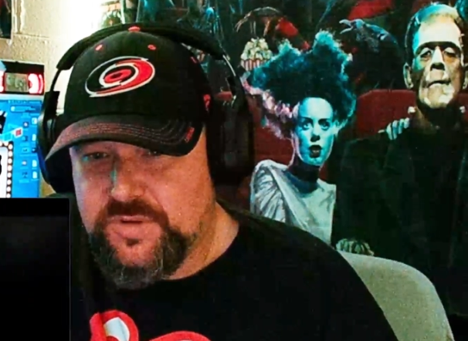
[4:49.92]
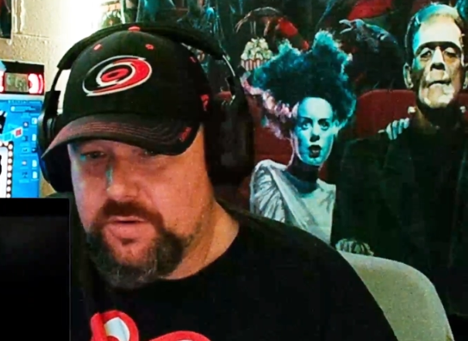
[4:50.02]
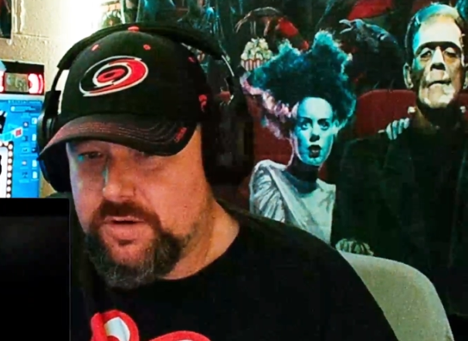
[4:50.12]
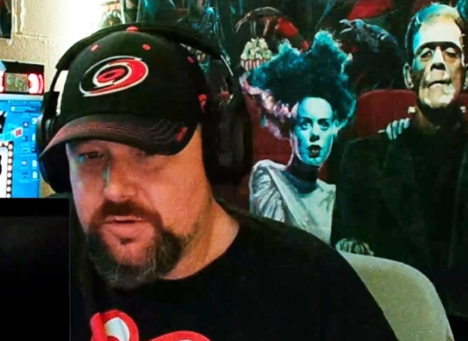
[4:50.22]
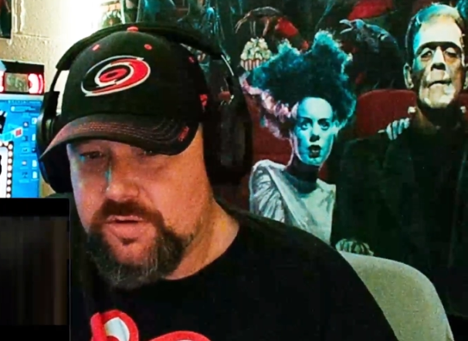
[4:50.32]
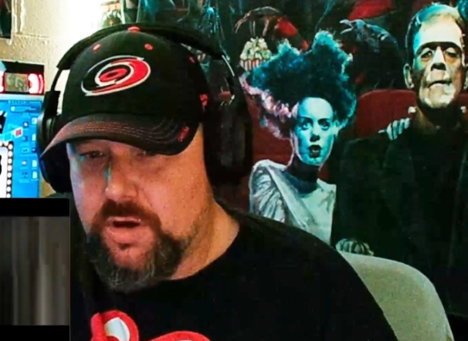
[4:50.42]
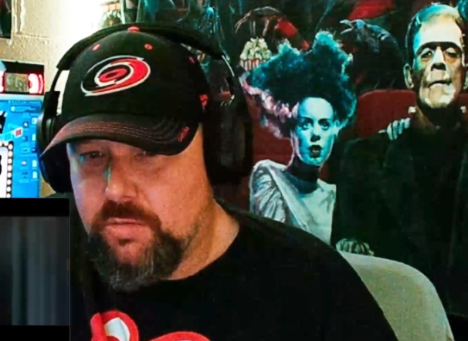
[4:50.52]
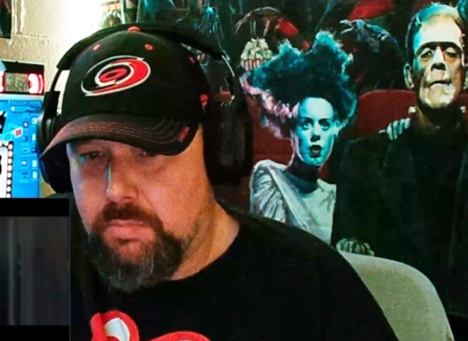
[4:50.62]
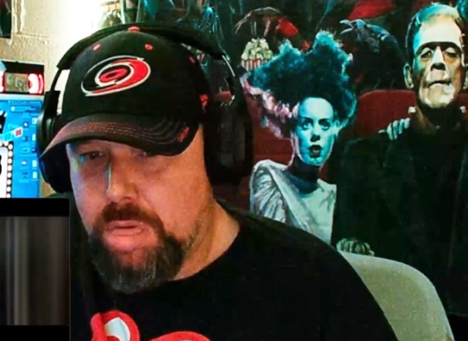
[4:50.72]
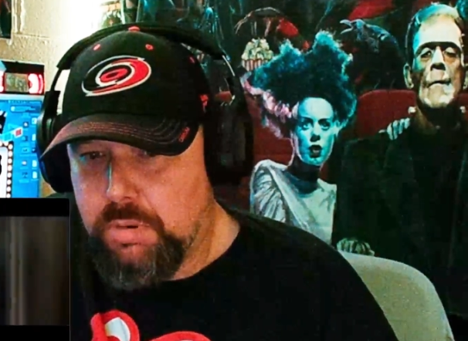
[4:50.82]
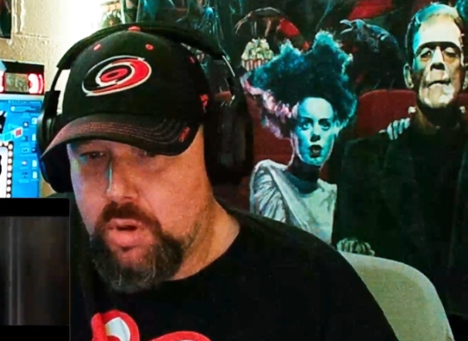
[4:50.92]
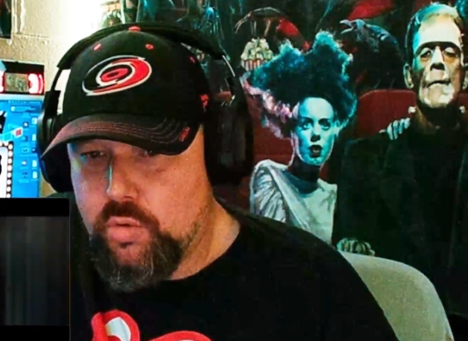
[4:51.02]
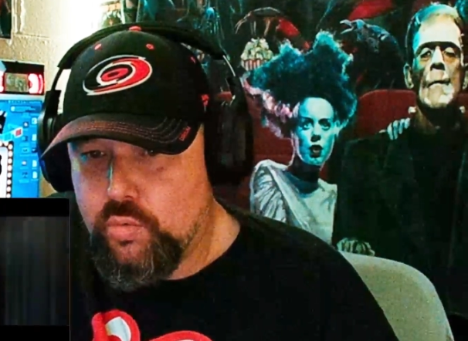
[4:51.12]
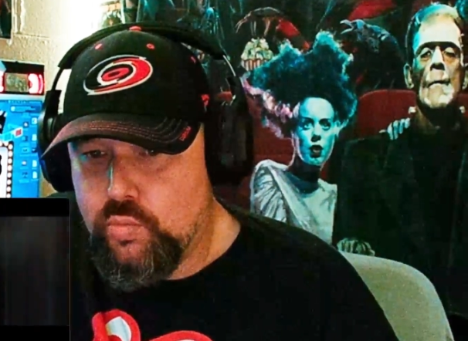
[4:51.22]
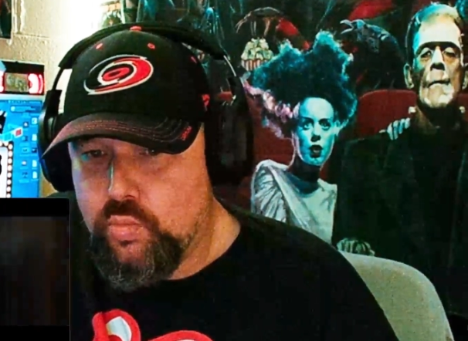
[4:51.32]
Speaker 1: Is it going to do
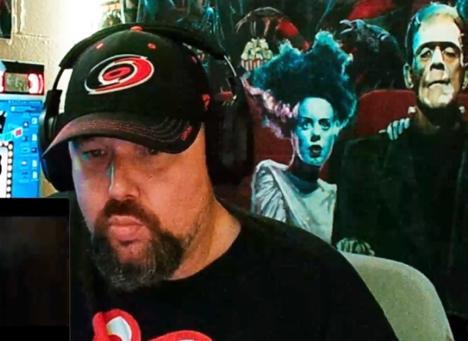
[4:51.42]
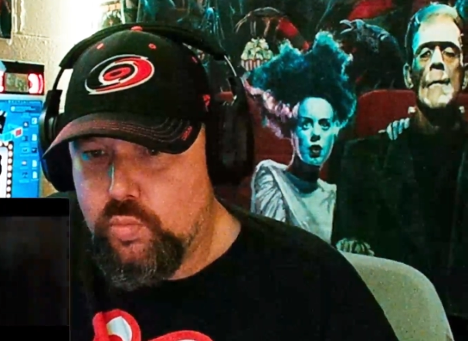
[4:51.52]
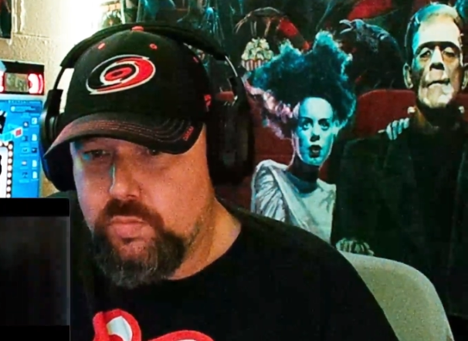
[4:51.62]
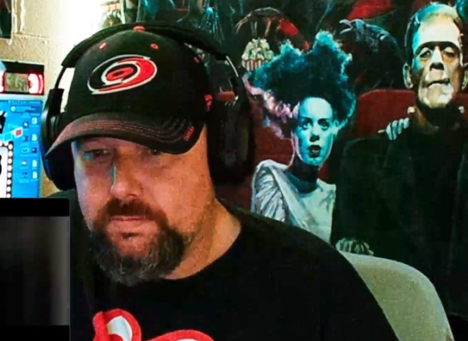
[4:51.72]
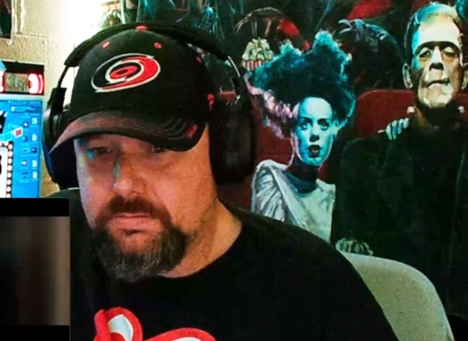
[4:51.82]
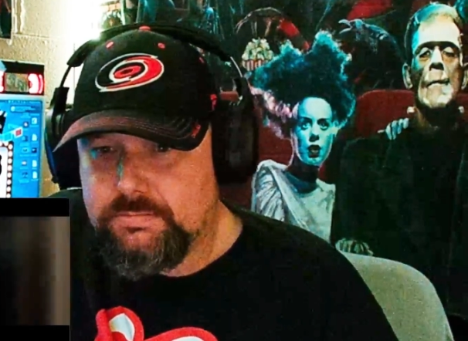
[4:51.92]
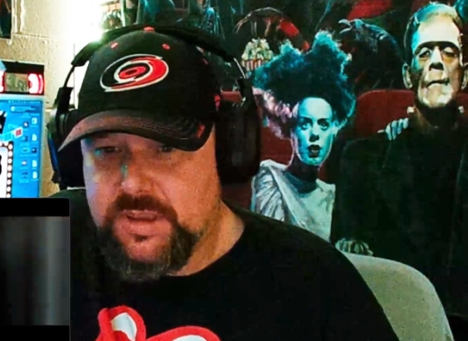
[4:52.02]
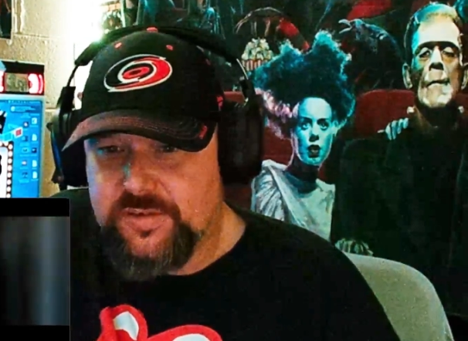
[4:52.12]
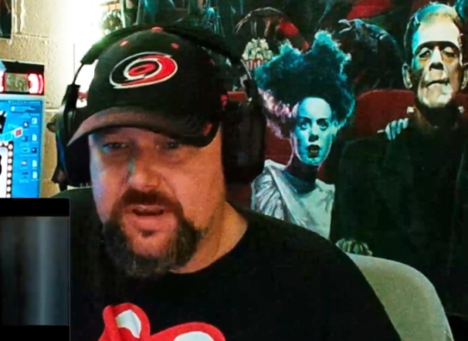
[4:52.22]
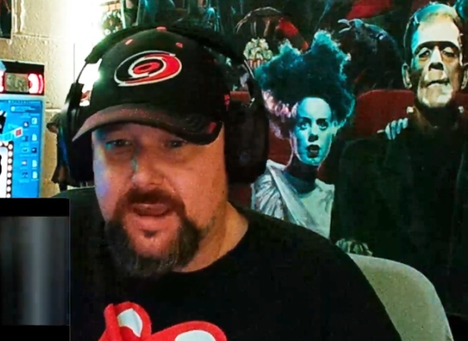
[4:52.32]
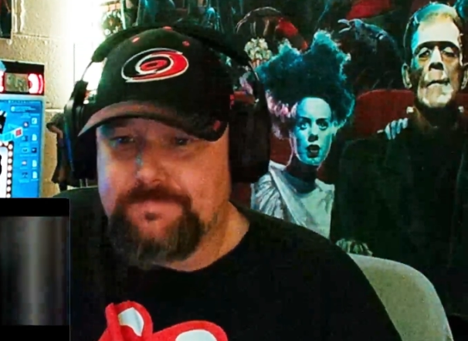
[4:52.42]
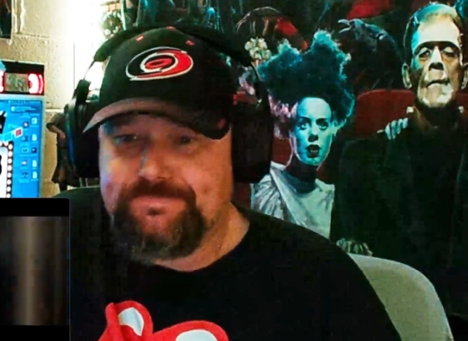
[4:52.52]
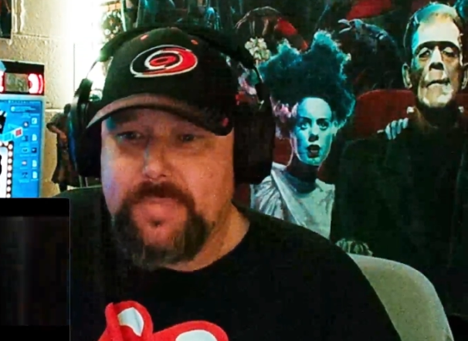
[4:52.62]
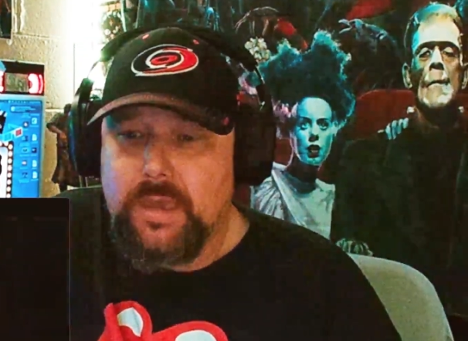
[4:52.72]
the Guess not.